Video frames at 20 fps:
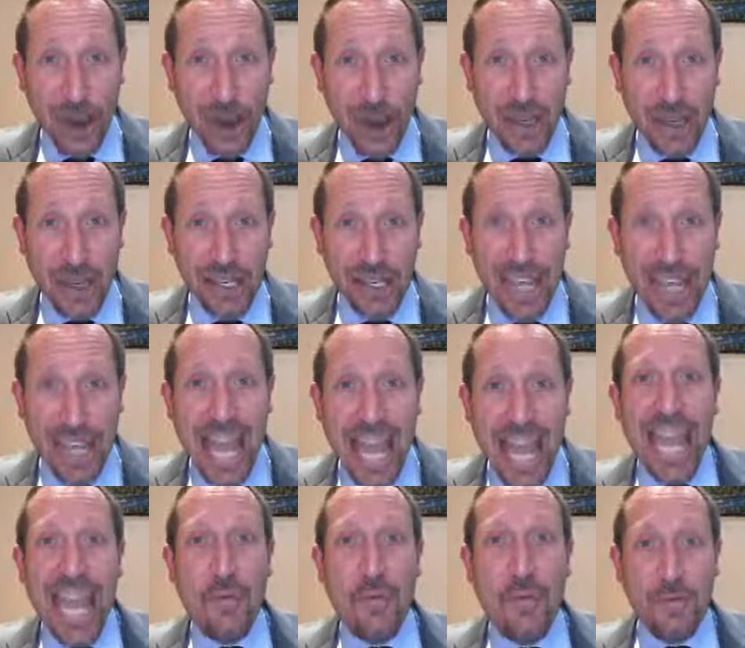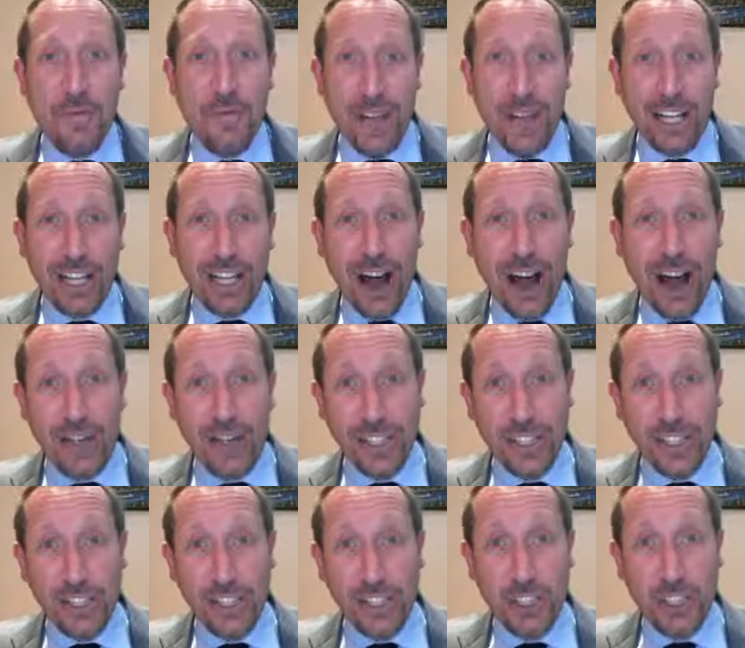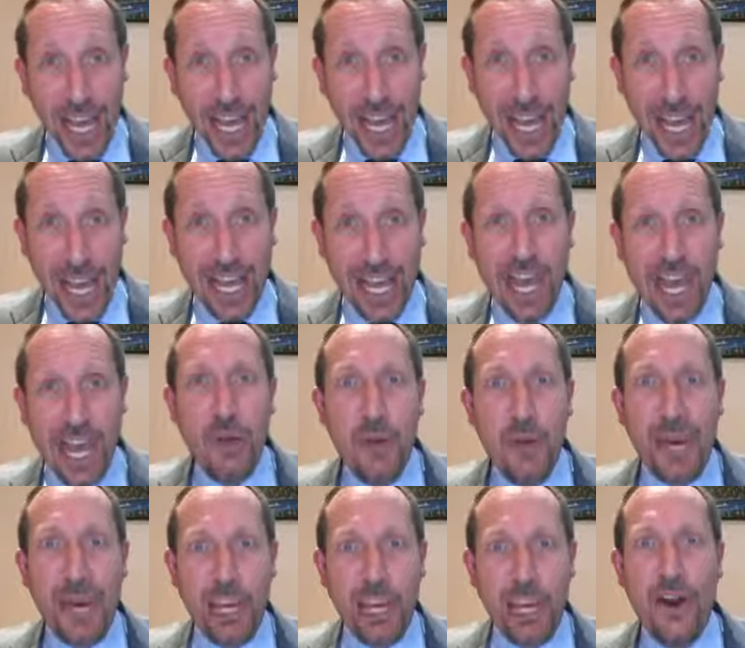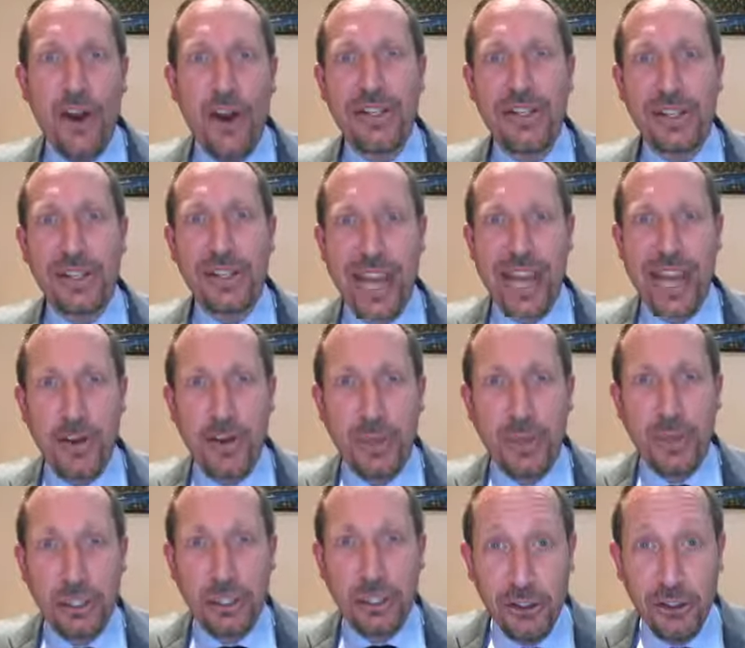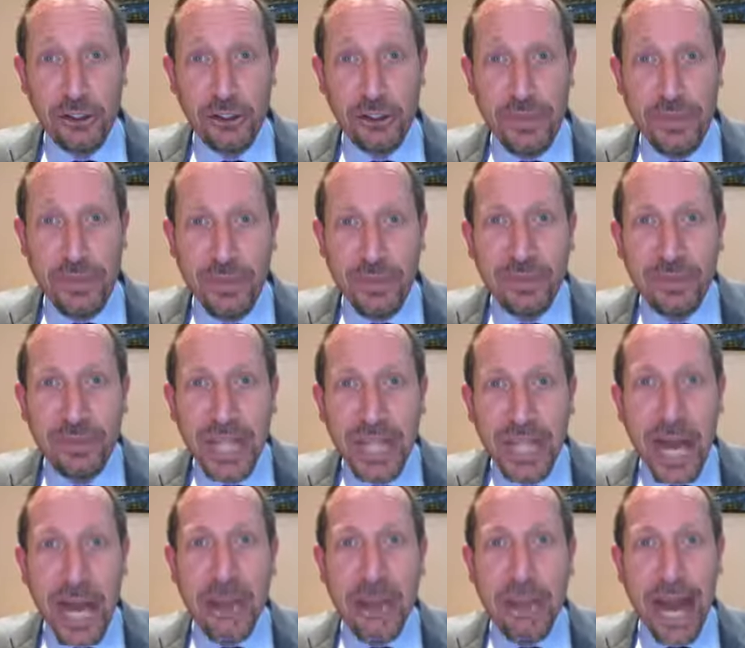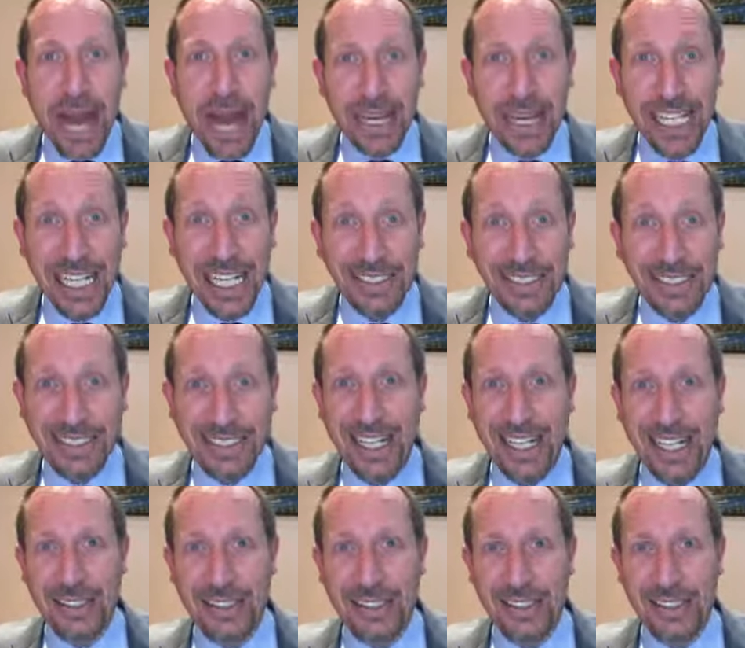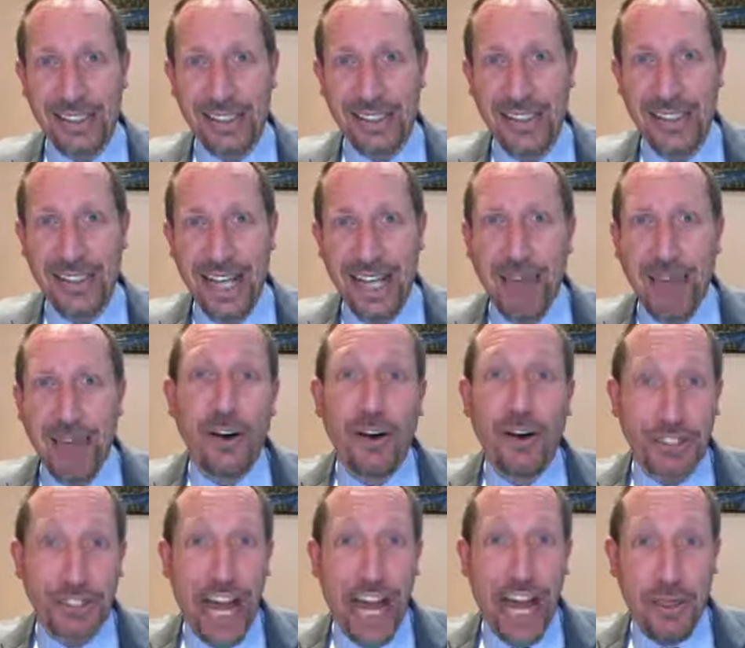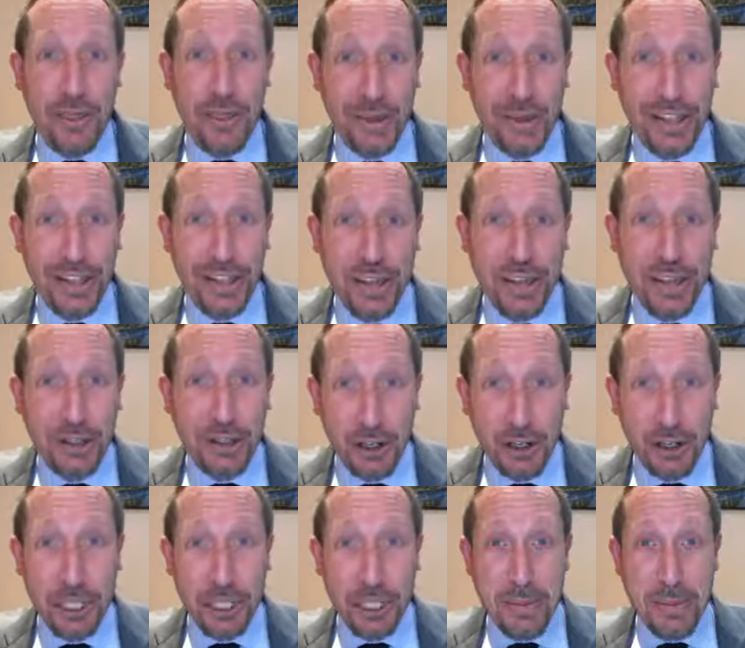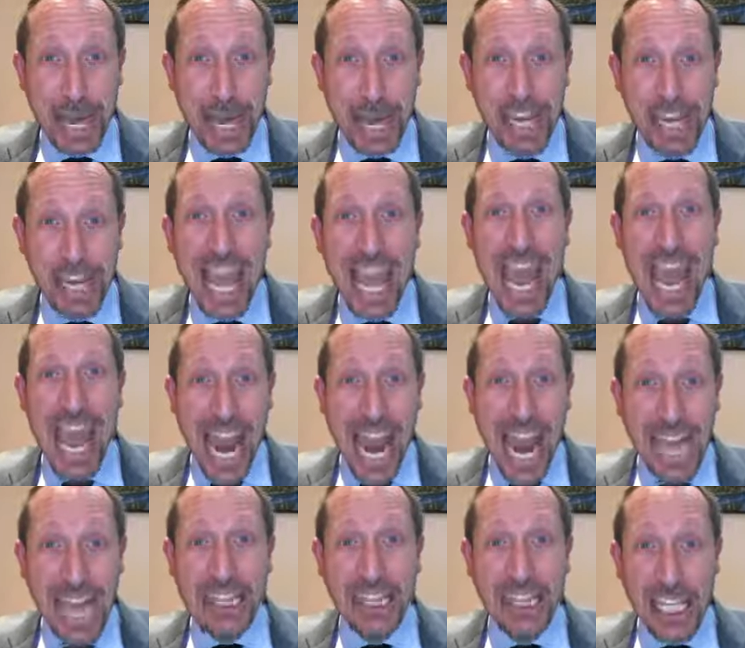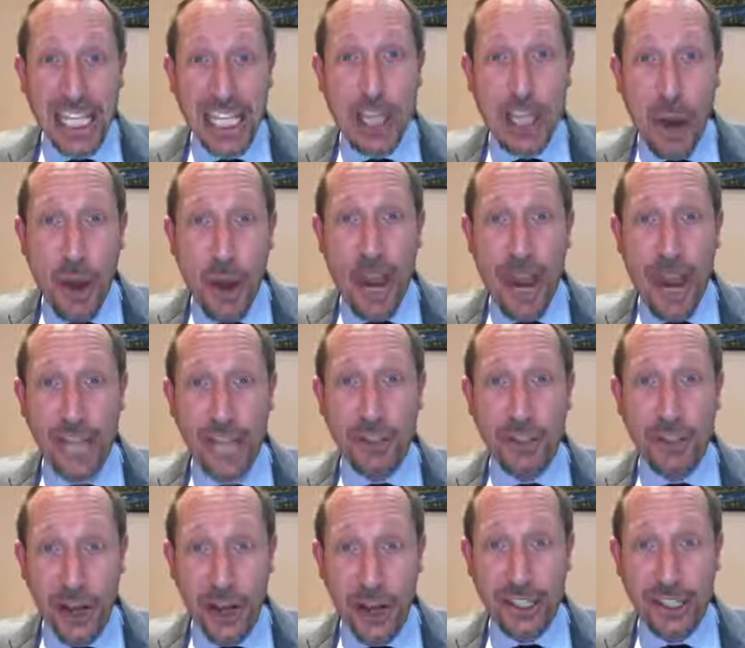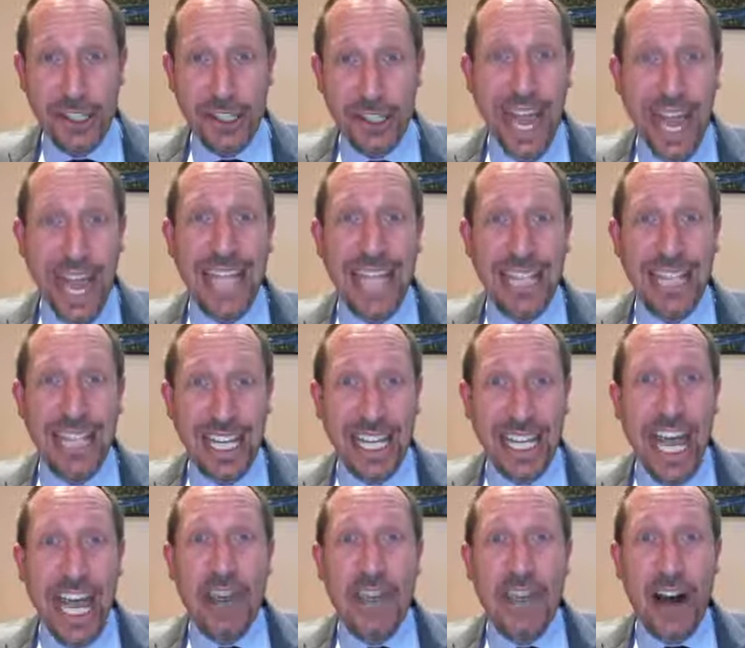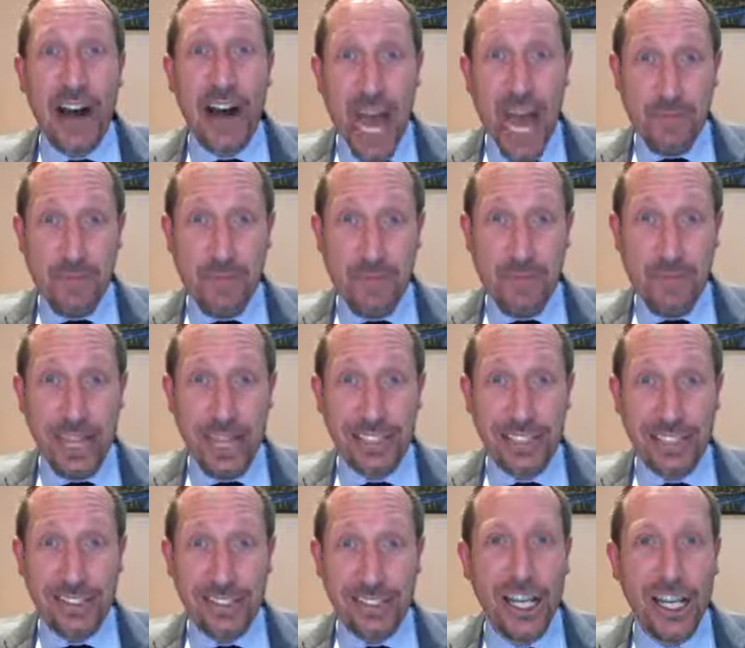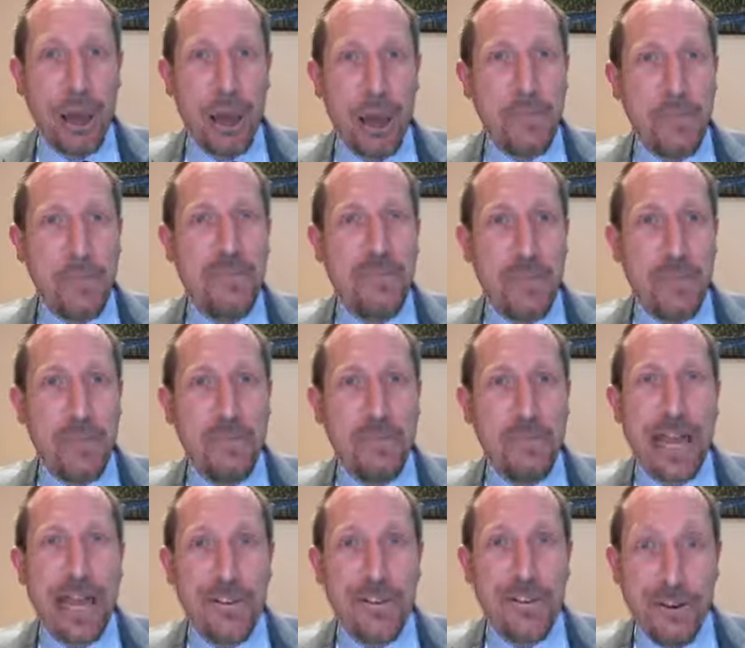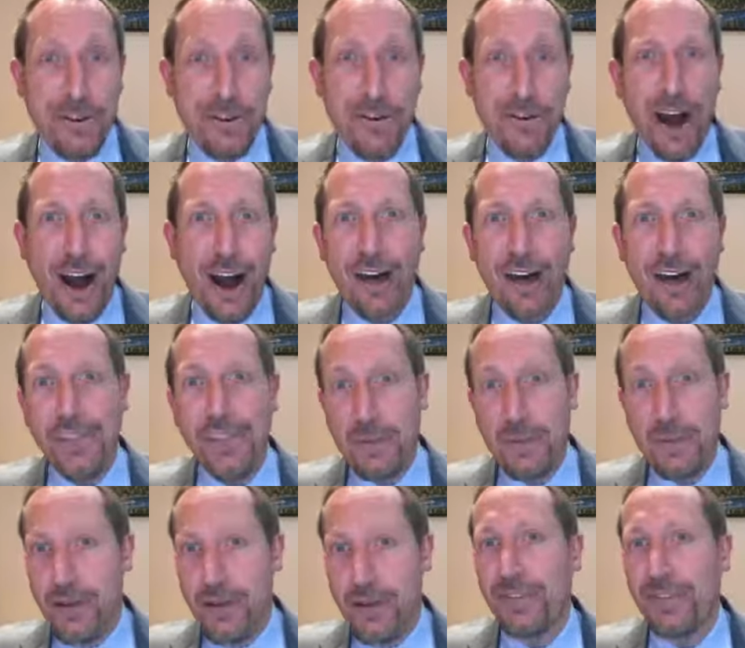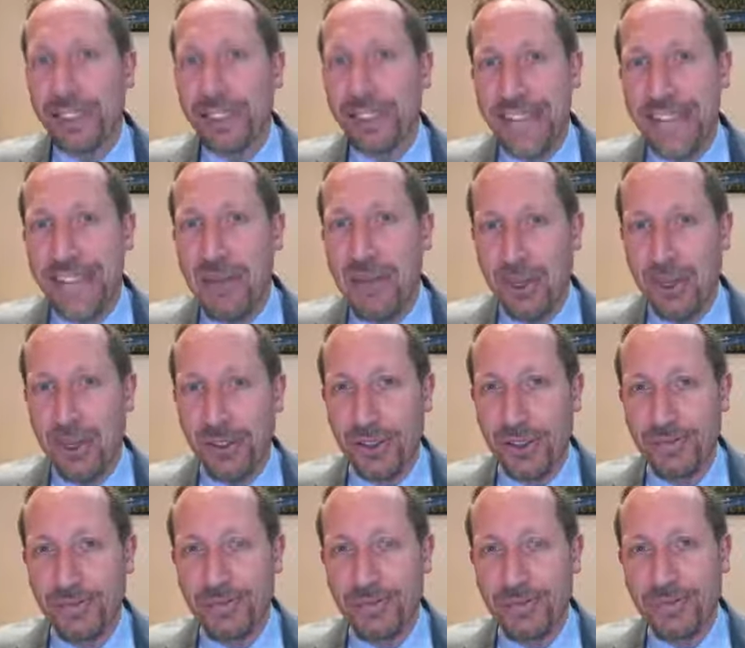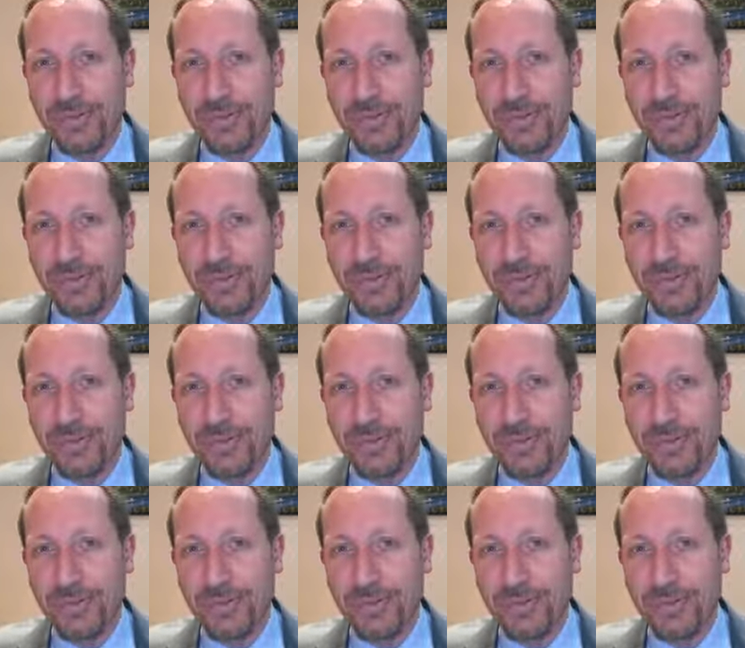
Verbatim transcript: Cohen, he fell off his chair when he heard the terrible news of, about his sons. Of course, I thought that they were talking about Eli Cohen Godel, Eli, the high priest, the mentor of the prophet Samuel.